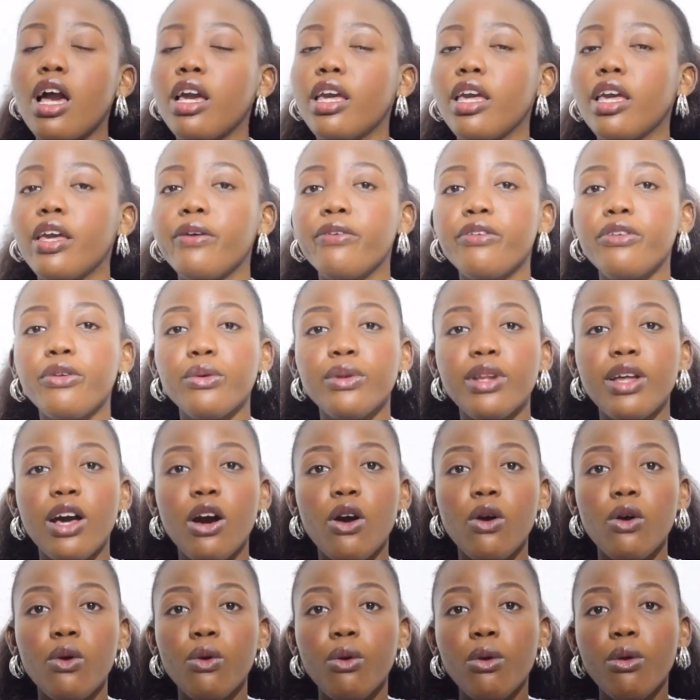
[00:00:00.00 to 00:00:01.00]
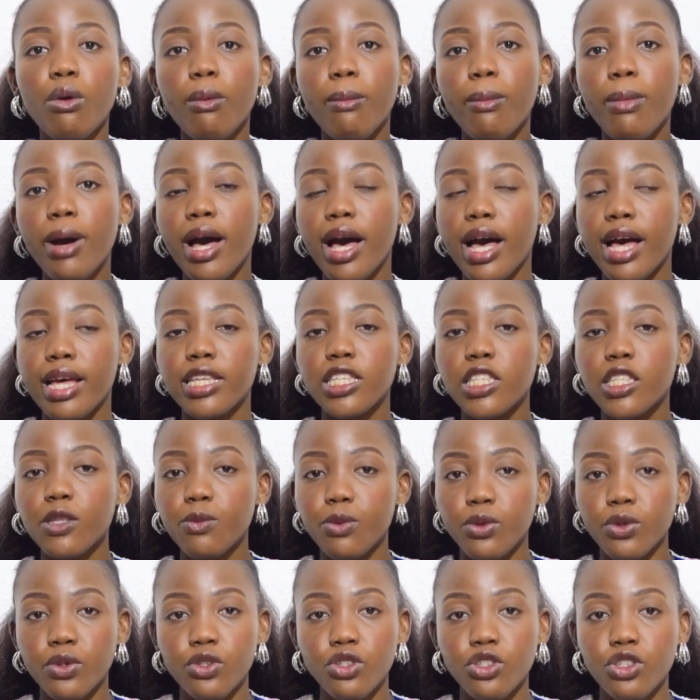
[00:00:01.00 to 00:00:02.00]
if you now passed
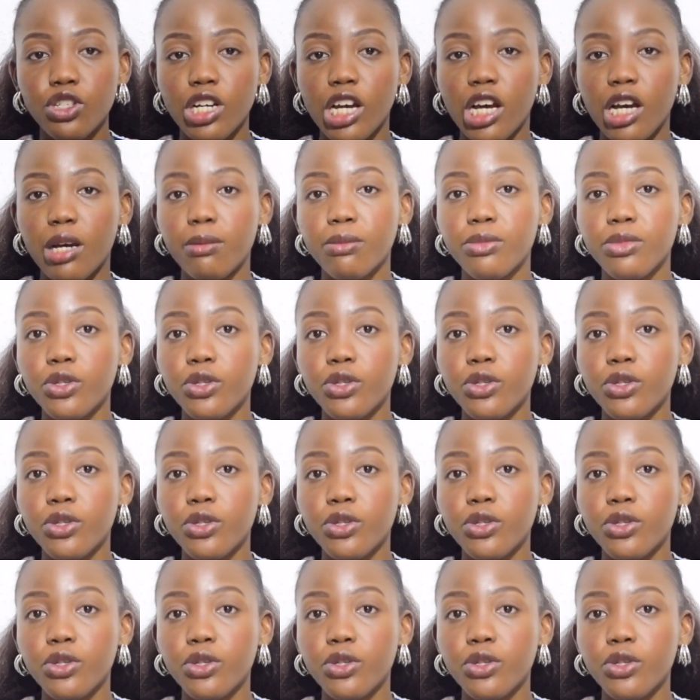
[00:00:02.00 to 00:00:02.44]
post-JAM,